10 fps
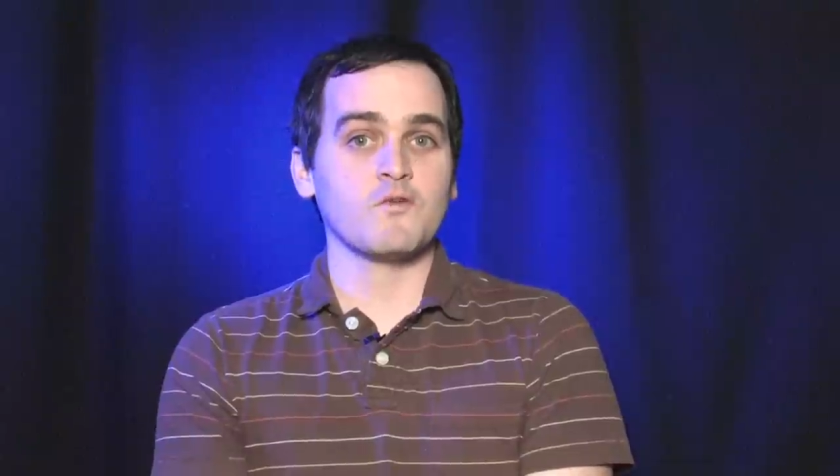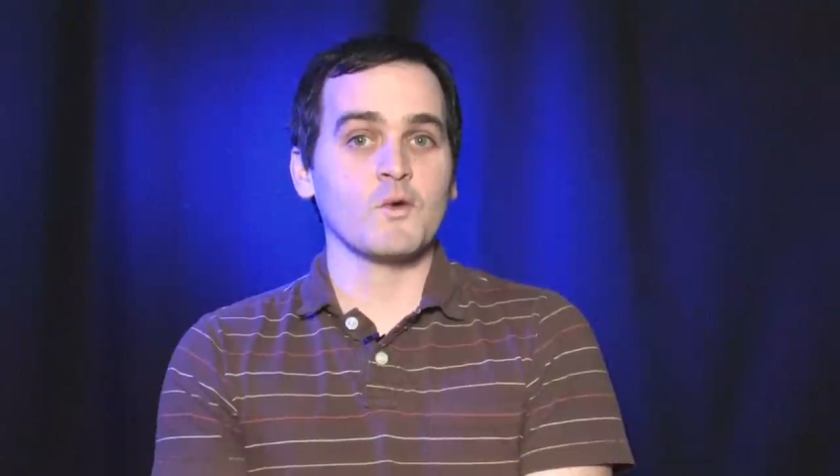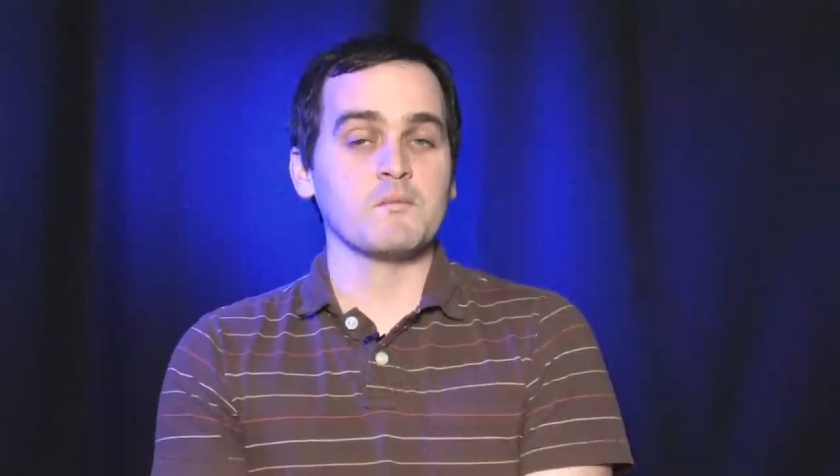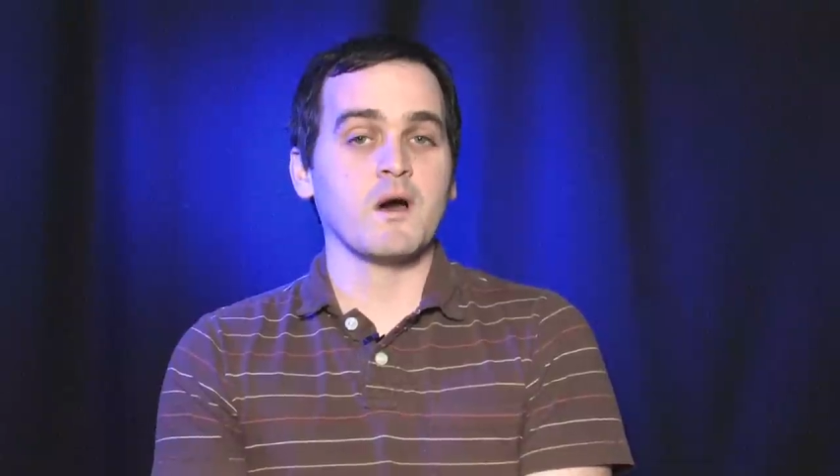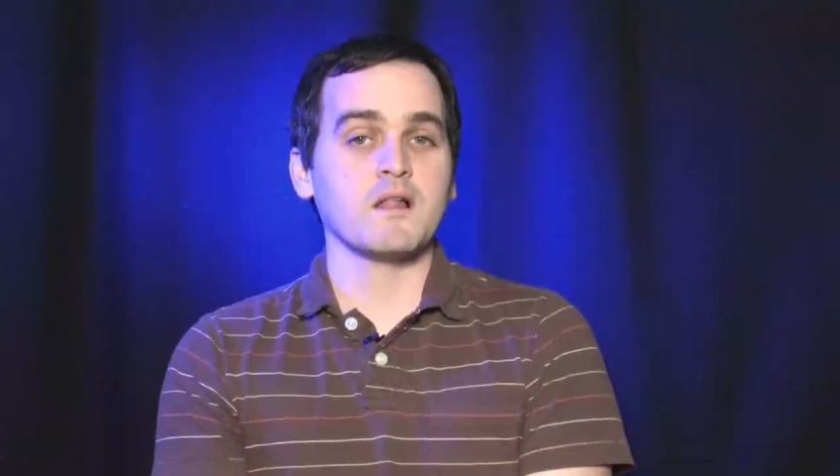
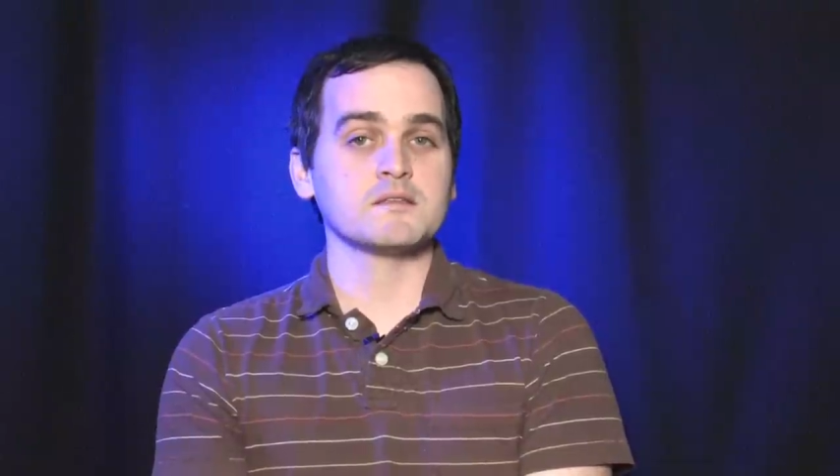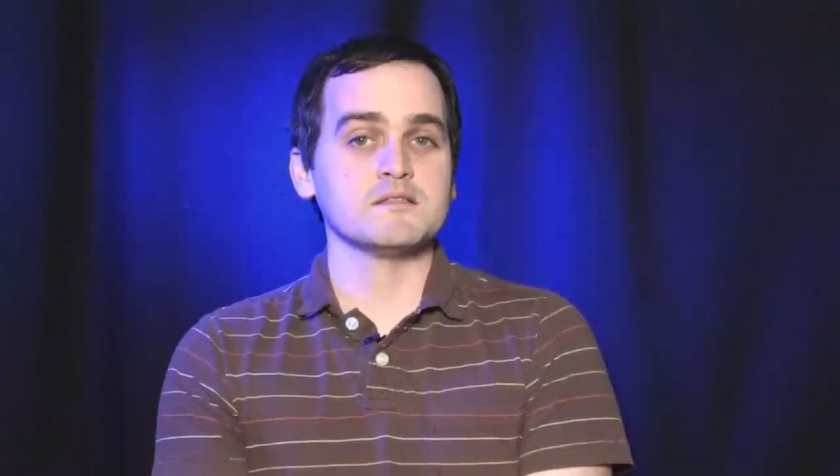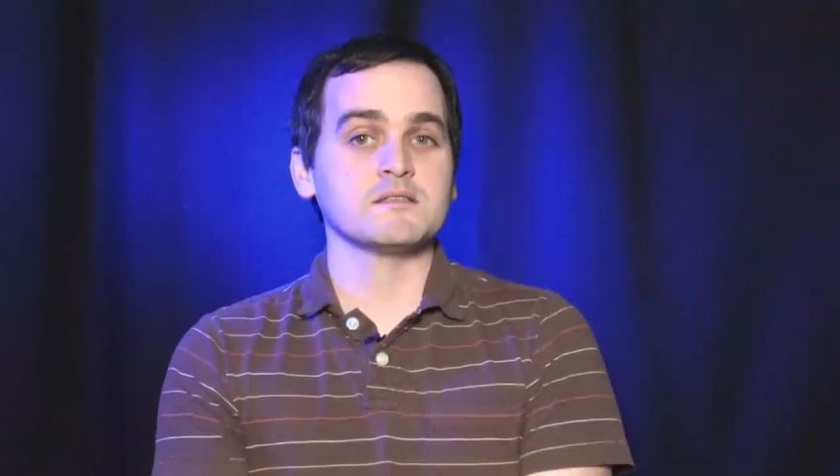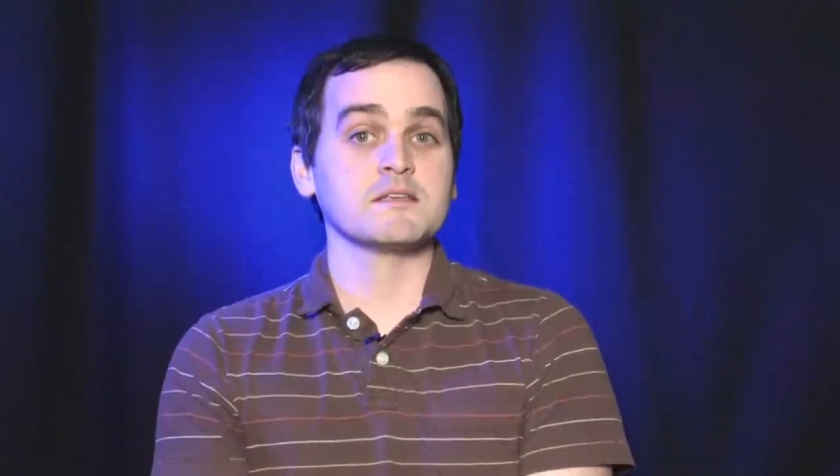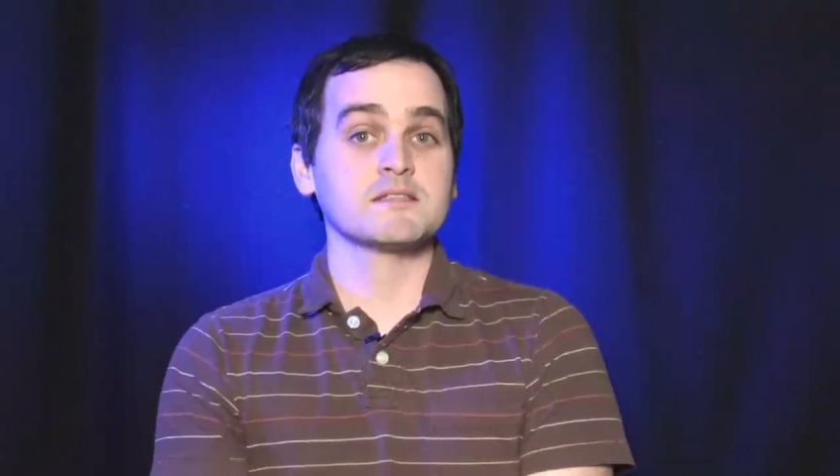foreign
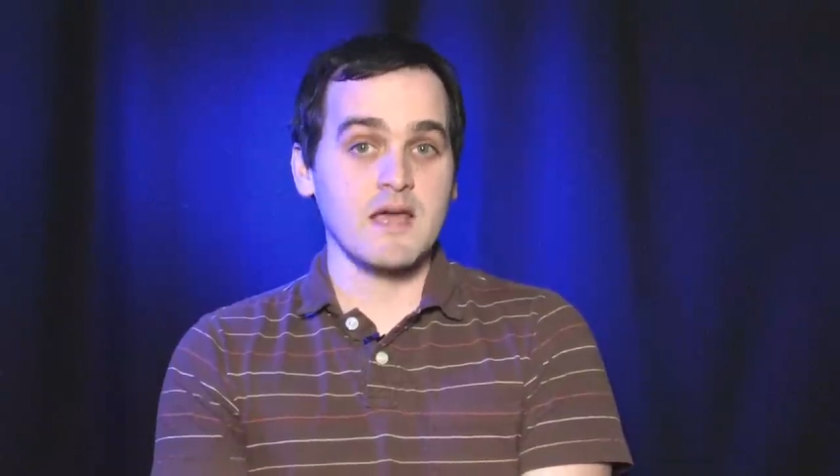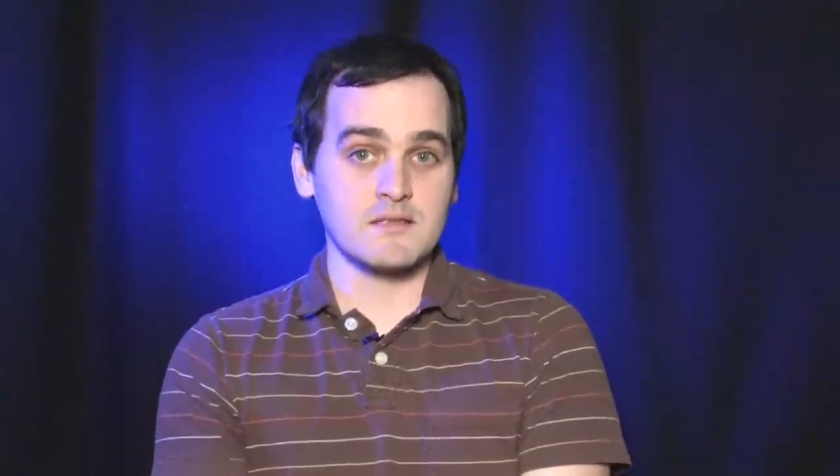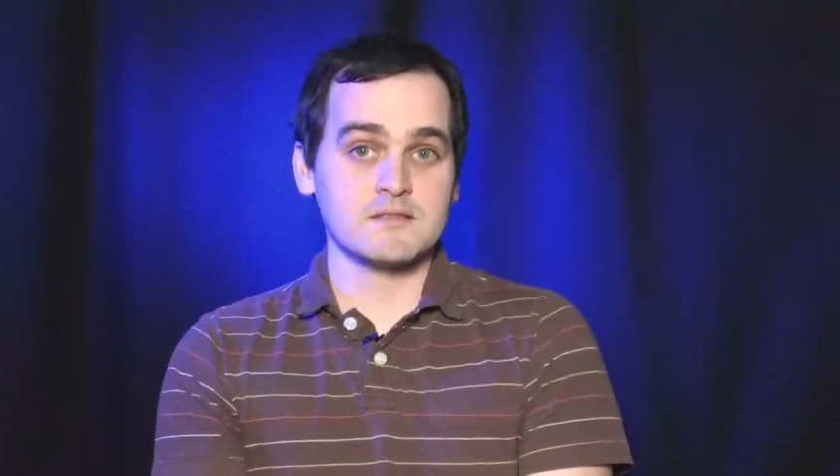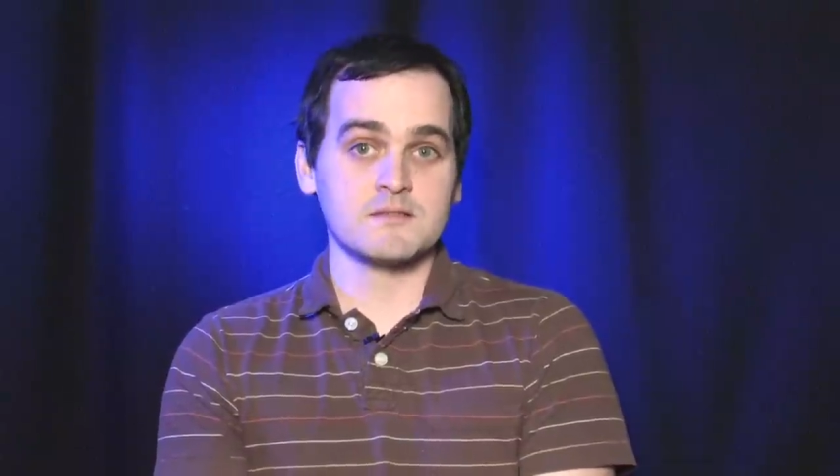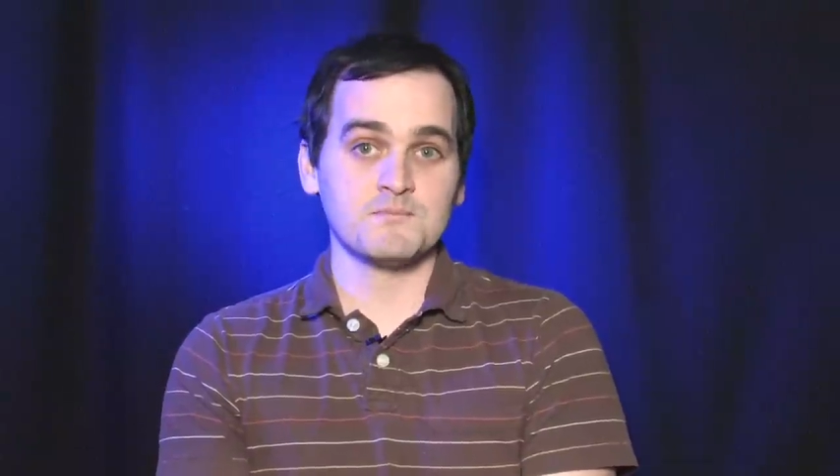policy
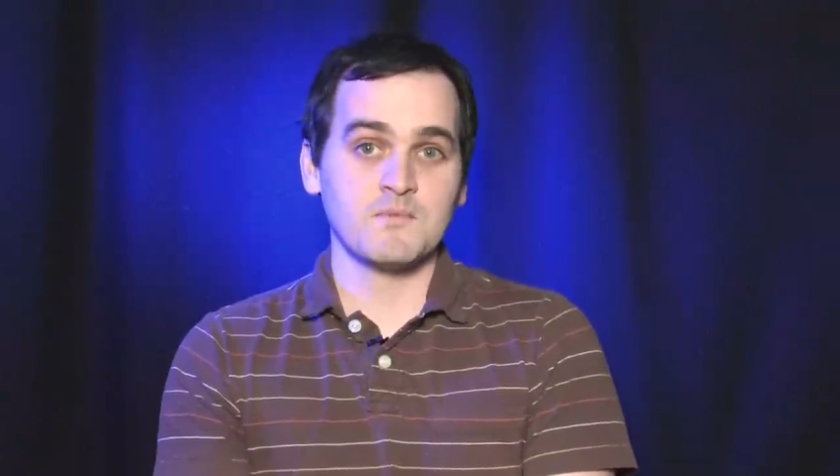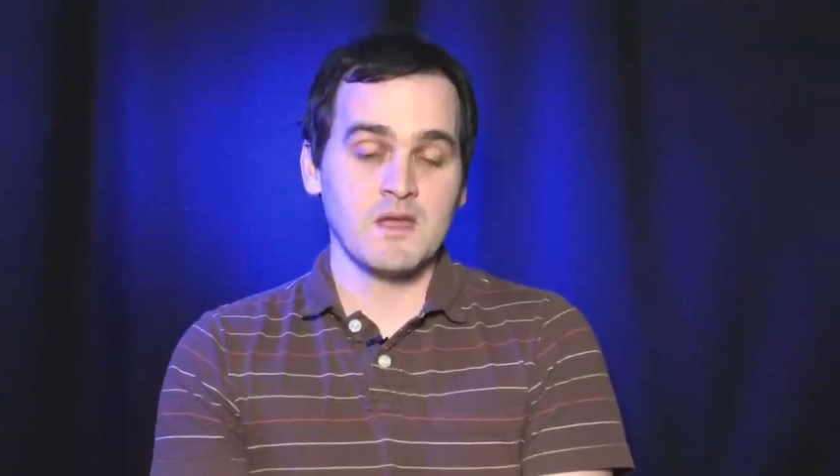success.